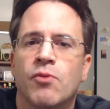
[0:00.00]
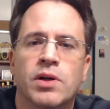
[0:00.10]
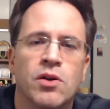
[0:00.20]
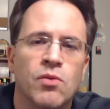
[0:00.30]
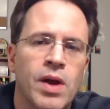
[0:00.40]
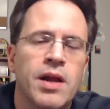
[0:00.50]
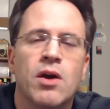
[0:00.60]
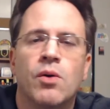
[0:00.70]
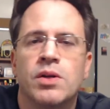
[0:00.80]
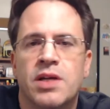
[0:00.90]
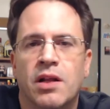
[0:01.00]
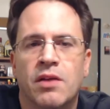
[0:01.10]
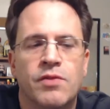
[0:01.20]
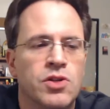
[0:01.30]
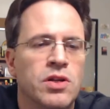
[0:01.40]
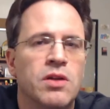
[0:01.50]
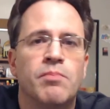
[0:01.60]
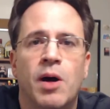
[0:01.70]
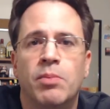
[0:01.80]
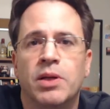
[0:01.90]
I've worked in radio and television
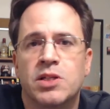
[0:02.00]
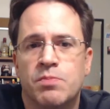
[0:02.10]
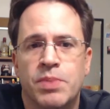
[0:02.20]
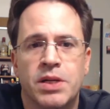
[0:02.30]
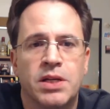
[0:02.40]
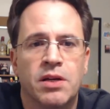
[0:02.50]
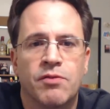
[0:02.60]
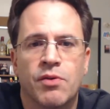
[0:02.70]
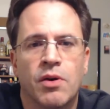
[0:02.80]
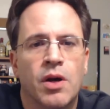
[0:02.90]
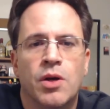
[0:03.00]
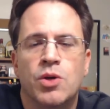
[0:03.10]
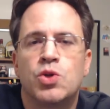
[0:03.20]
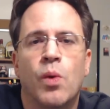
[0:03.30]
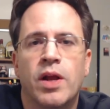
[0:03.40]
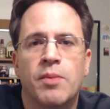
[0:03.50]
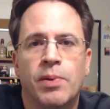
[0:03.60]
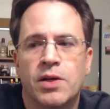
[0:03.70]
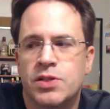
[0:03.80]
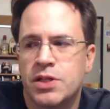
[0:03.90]
and public speaking for 20
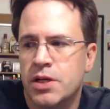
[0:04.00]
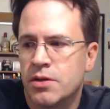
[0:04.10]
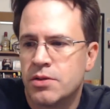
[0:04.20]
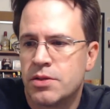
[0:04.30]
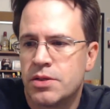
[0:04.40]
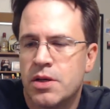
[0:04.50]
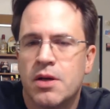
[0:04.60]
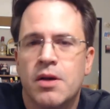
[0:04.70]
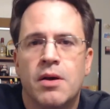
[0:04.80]
plus years.